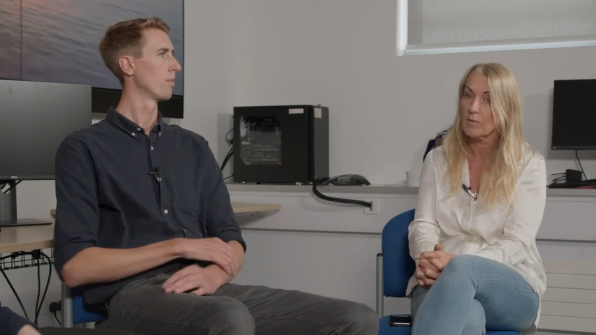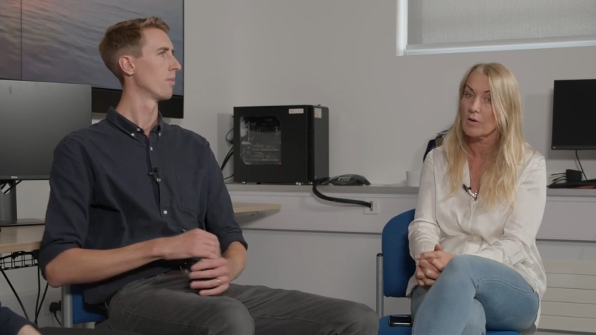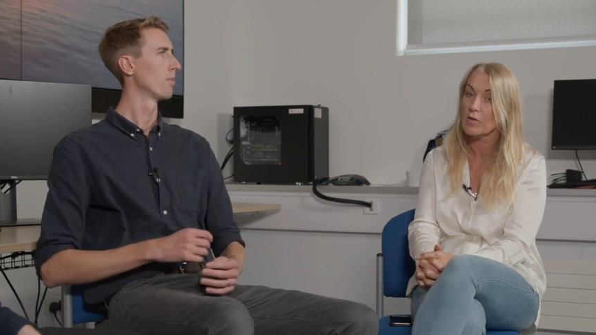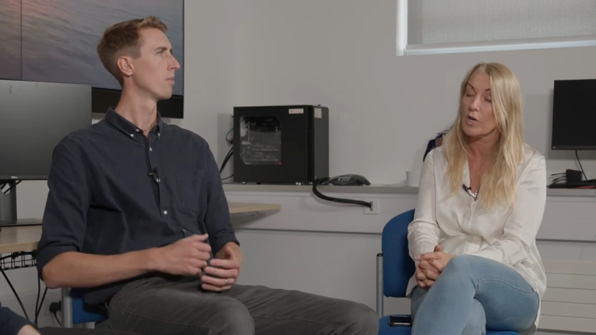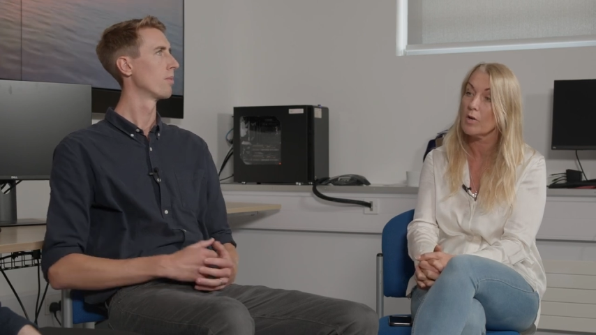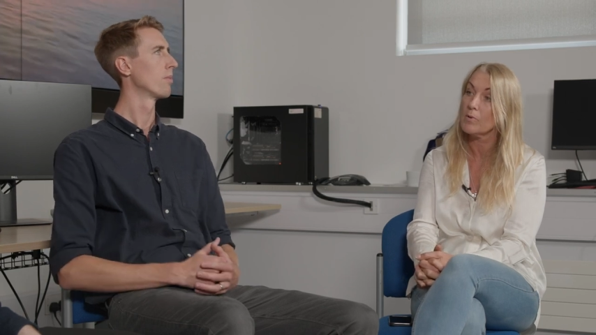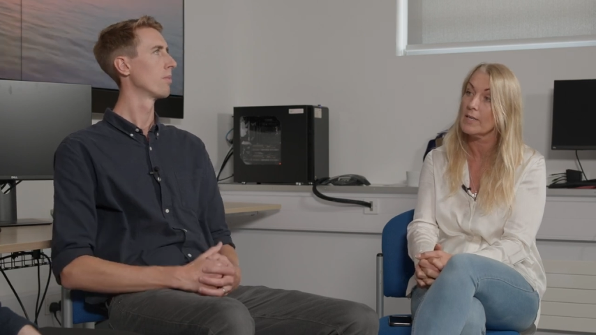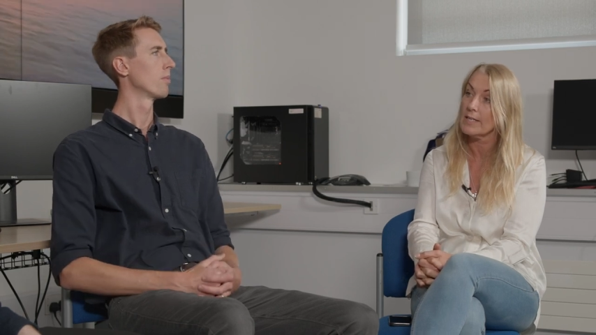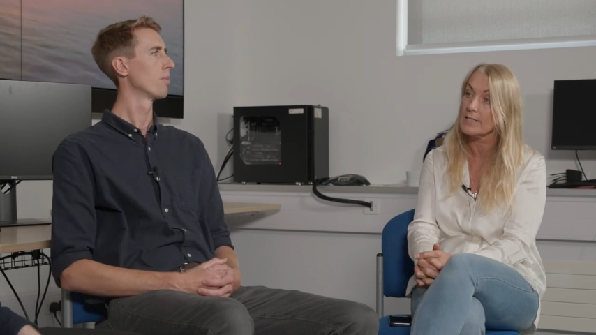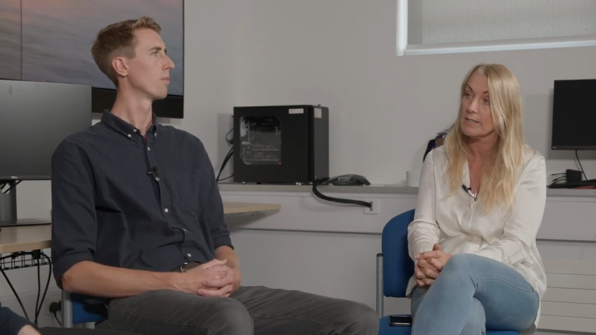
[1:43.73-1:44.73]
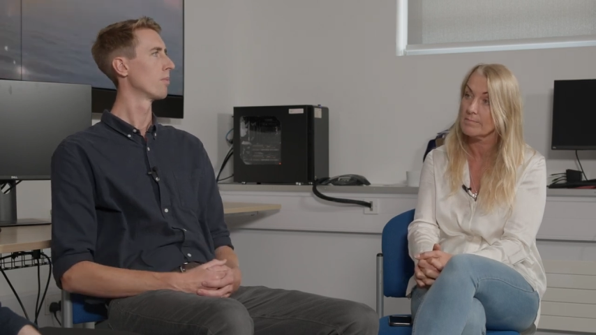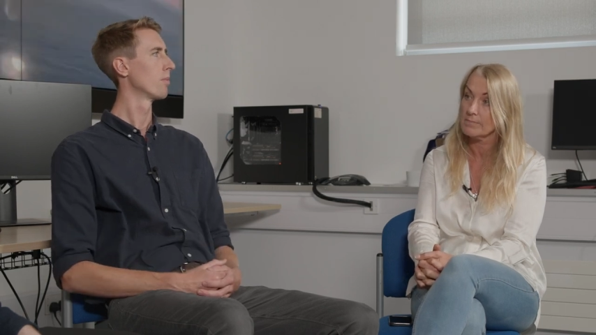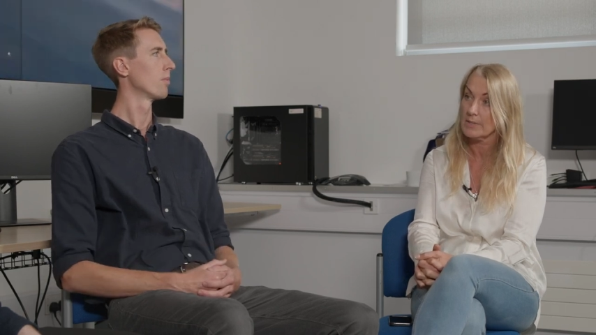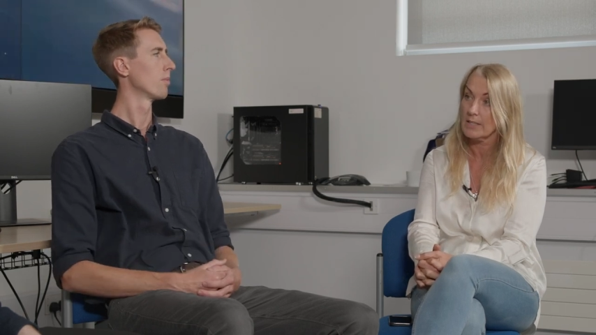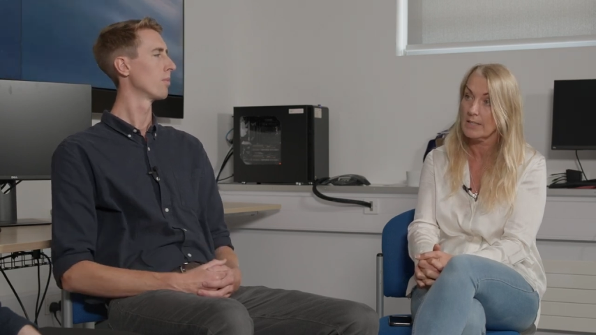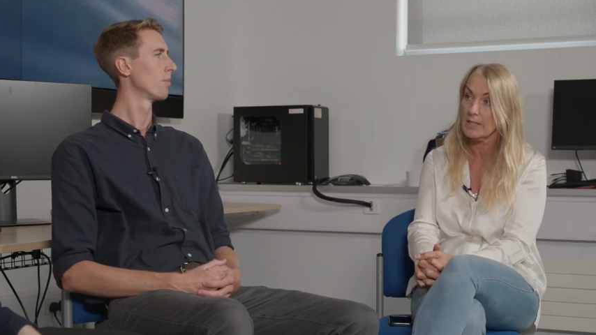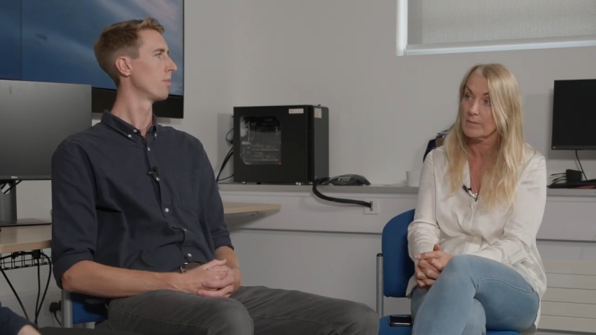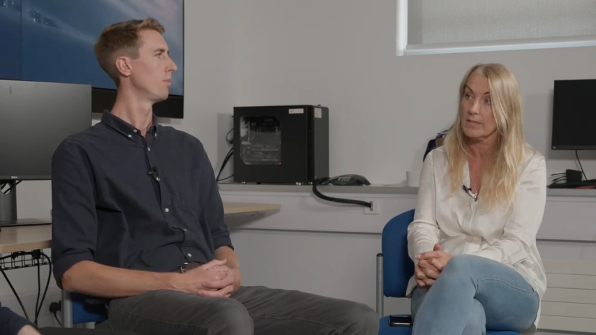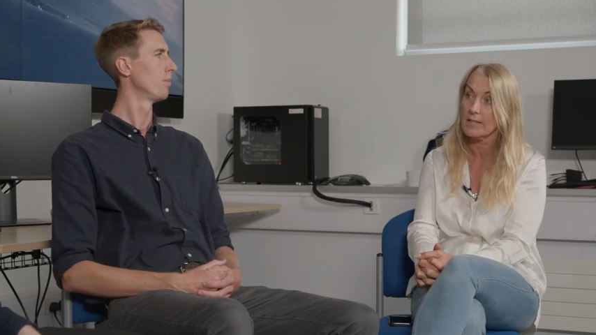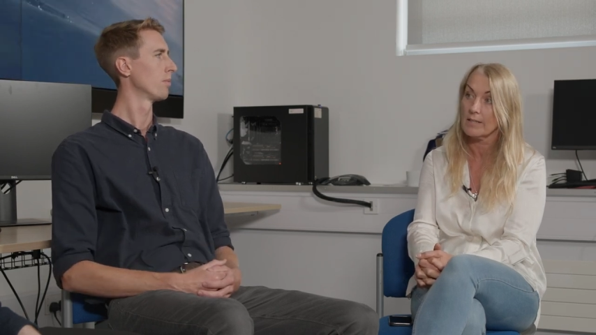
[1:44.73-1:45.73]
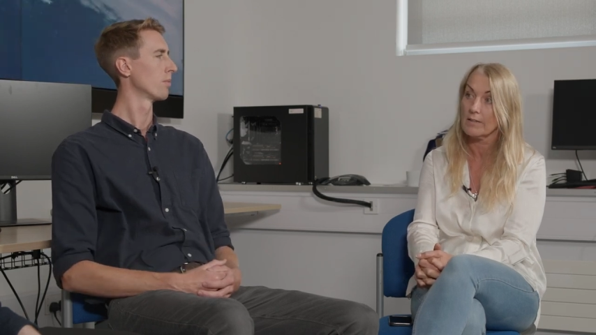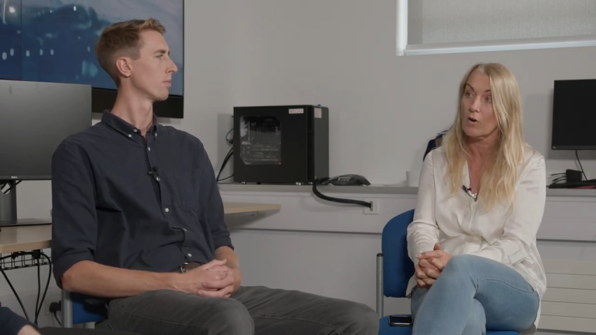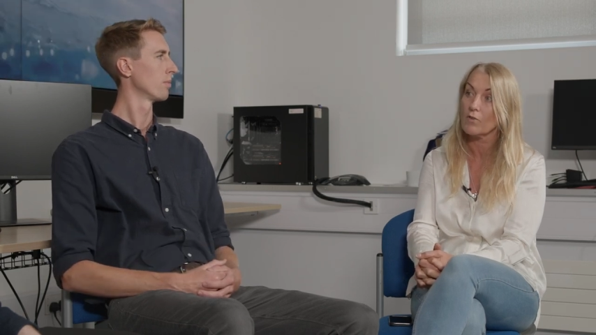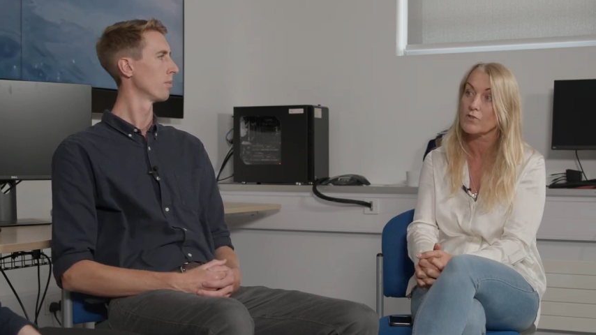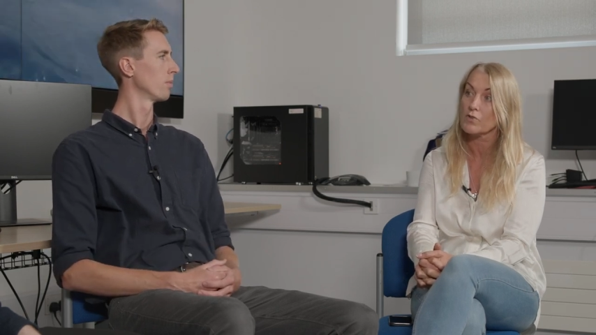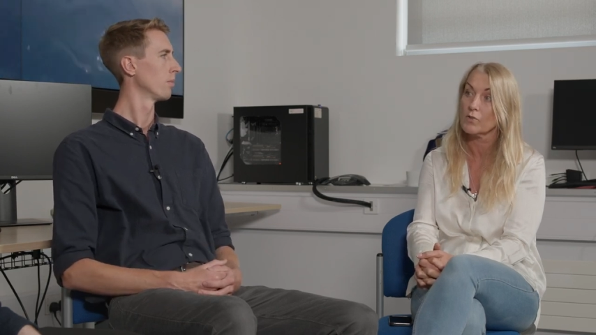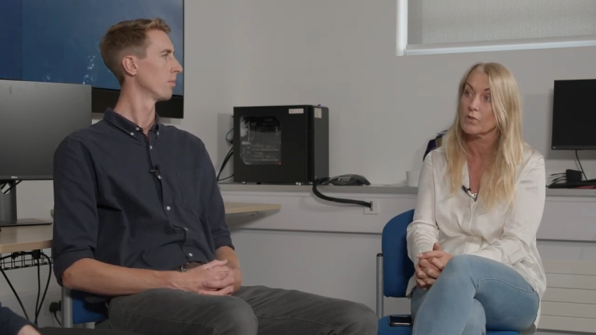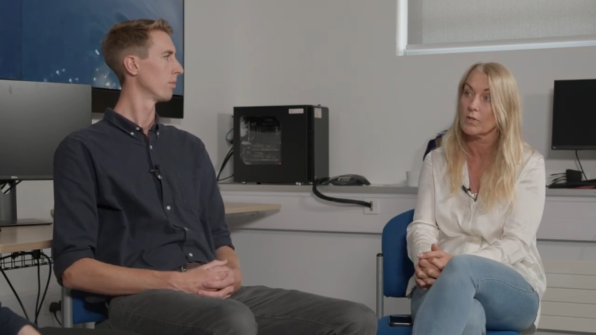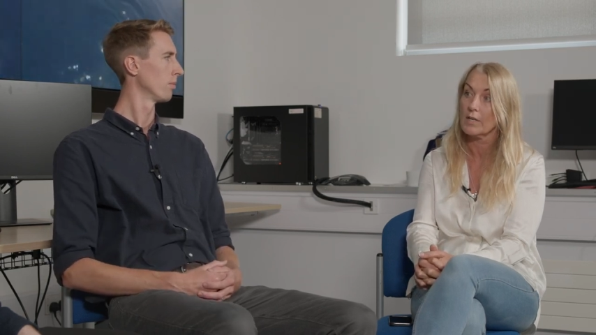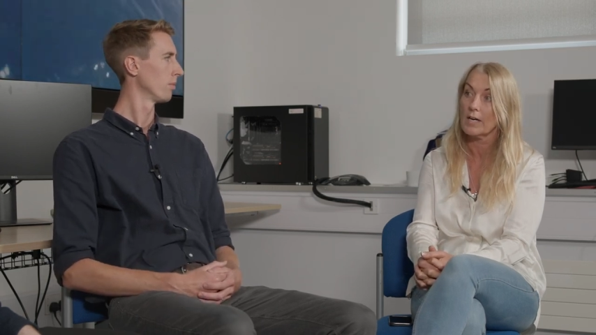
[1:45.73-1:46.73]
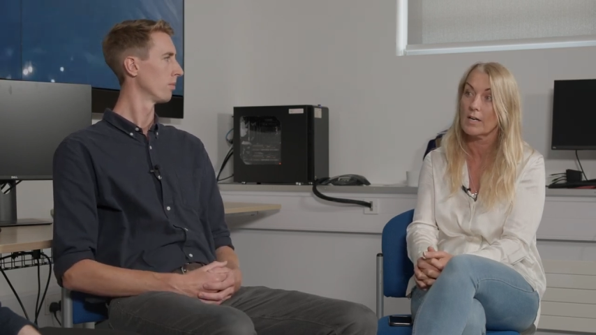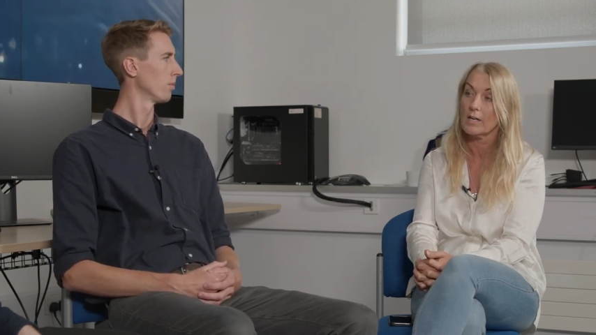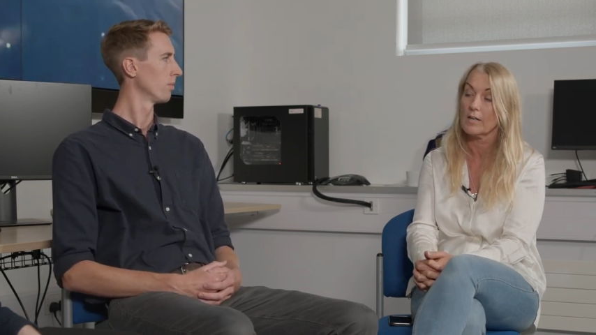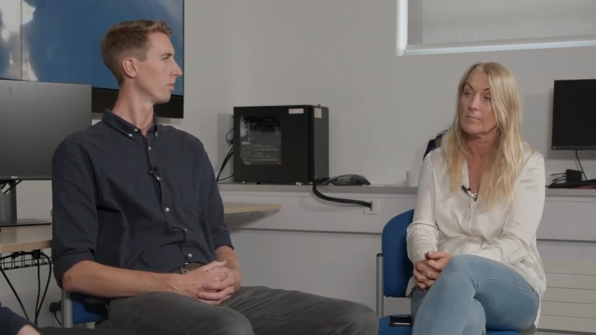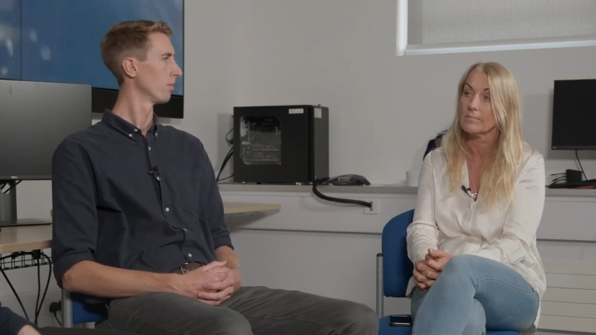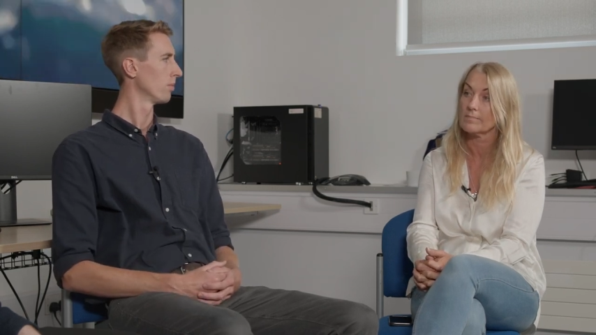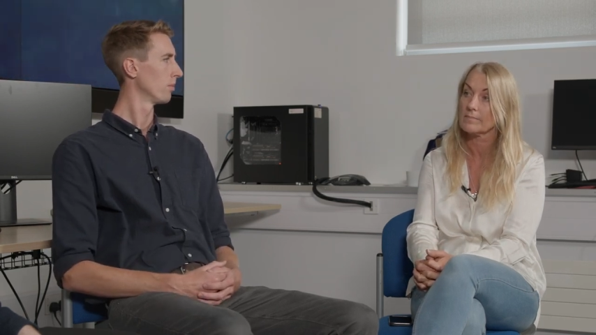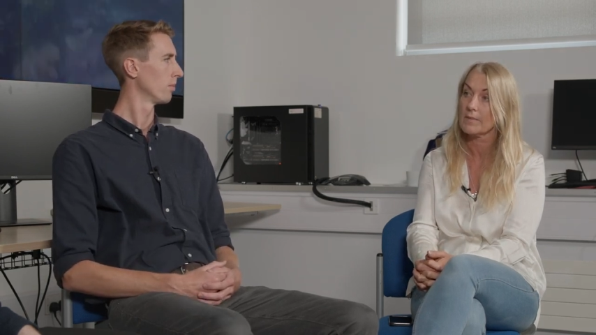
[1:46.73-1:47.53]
Speaker 1: are a global leader um, in offshore um,